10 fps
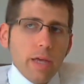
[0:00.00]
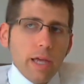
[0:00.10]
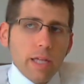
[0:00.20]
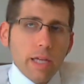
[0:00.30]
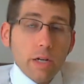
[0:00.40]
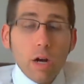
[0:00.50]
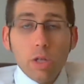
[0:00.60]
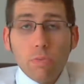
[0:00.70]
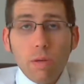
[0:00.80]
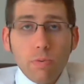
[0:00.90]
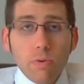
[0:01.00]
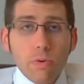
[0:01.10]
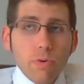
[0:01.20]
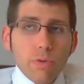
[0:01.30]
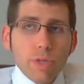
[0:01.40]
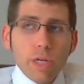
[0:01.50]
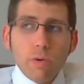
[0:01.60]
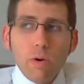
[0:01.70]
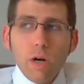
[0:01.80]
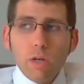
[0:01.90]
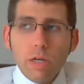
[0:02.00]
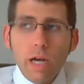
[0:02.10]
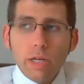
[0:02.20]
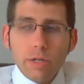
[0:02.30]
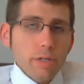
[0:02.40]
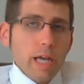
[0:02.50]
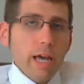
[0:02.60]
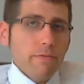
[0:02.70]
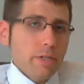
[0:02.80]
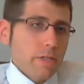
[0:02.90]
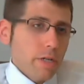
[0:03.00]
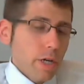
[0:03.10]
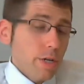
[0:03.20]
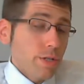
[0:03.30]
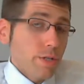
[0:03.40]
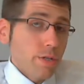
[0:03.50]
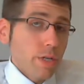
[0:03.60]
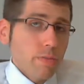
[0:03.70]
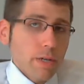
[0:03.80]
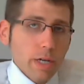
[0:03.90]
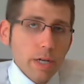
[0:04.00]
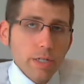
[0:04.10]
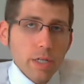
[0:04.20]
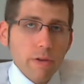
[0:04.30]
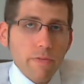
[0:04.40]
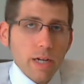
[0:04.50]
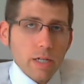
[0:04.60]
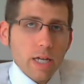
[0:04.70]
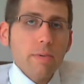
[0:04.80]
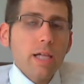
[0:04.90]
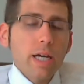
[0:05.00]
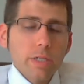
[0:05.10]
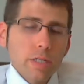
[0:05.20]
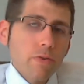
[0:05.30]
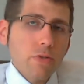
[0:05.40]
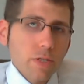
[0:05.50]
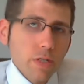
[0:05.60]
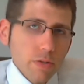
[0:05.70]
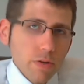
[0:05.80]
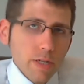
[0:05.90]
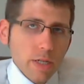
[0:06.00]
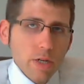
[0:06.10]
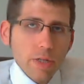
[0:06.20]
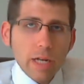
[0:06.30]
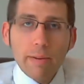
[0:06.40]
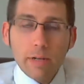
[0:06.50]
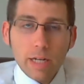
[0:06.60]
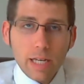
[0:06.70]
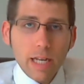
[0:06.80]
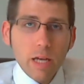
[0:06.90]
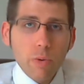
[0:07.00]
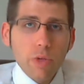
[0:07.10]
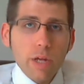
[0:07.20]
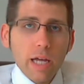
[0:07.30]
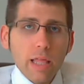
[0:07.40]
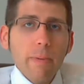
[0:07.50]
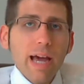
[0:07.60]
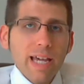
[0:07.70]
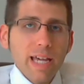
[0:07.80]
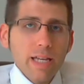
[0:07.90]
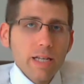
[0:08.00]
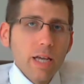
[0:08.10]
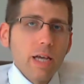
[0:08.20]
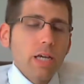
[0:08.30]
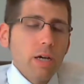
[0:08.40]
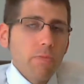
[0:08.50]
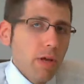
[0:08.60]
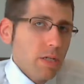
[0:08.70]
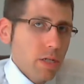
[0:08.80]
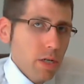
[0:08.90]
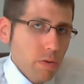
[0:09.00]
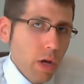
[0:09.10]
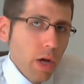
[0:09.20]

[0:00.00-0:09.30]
And then there are other people who think, well, I shouldn't have this done, or I shouldn't do this because if I claim a lot of services throughout the year, then I'm going to get hit with it on the back end come next year